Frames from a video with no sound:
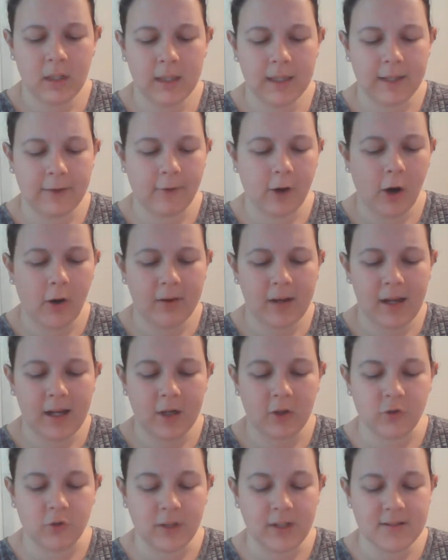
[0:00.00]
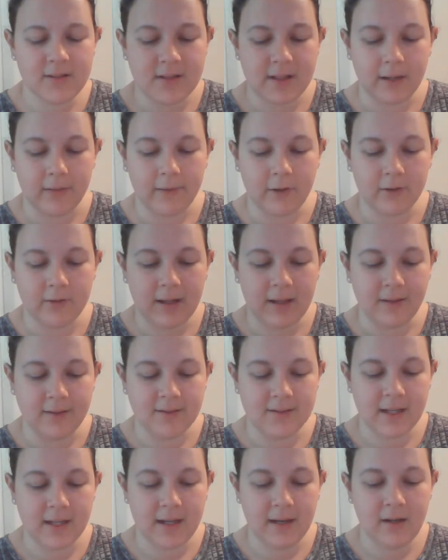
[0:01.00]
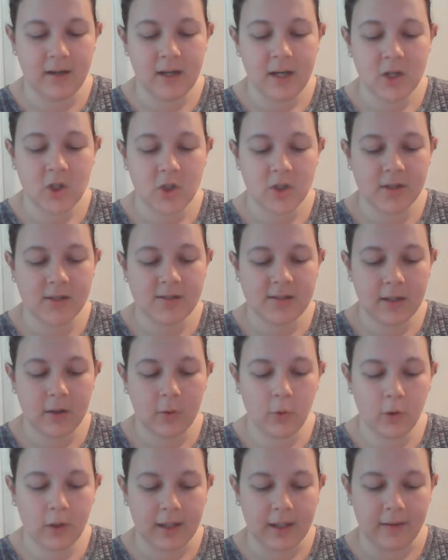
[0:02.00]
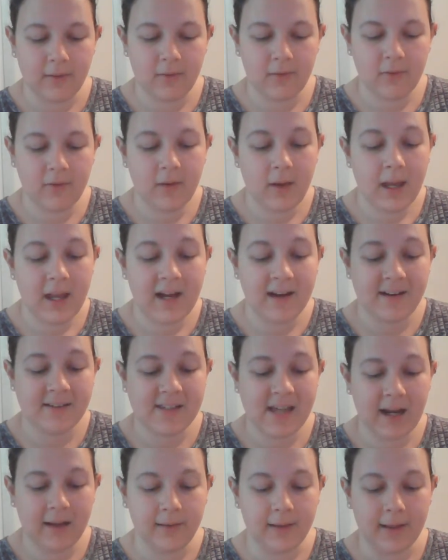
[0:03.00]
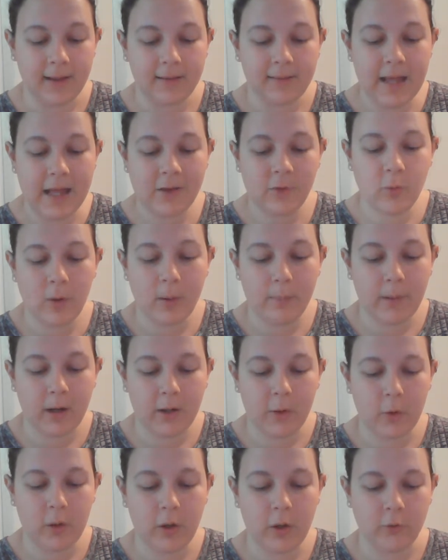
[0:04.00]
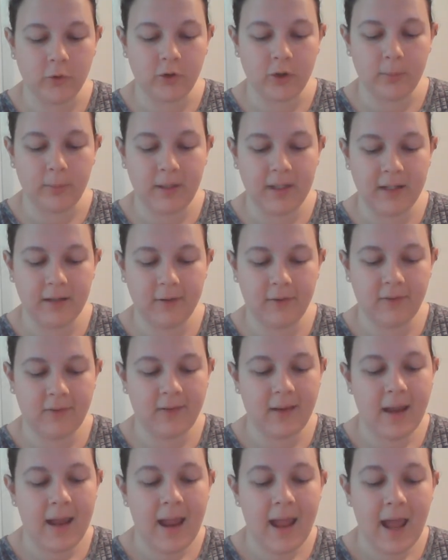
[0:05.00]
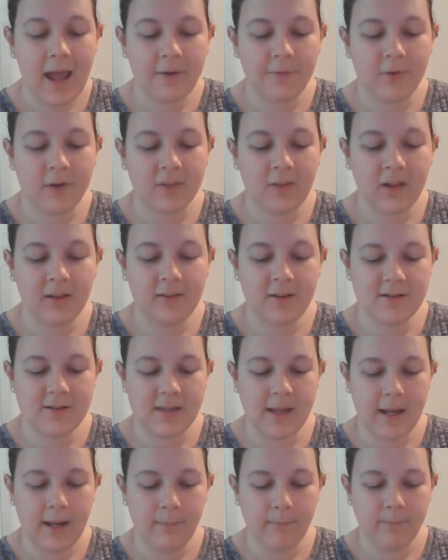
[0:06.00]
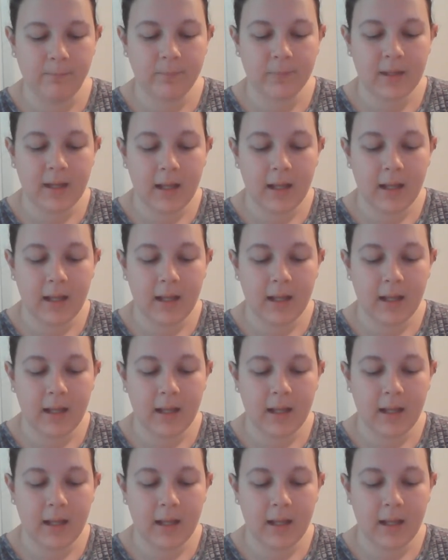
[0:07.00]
There aren't any trees down there, Tally said, just the orchids. Exactly, that's what monoculture means. Everything the same.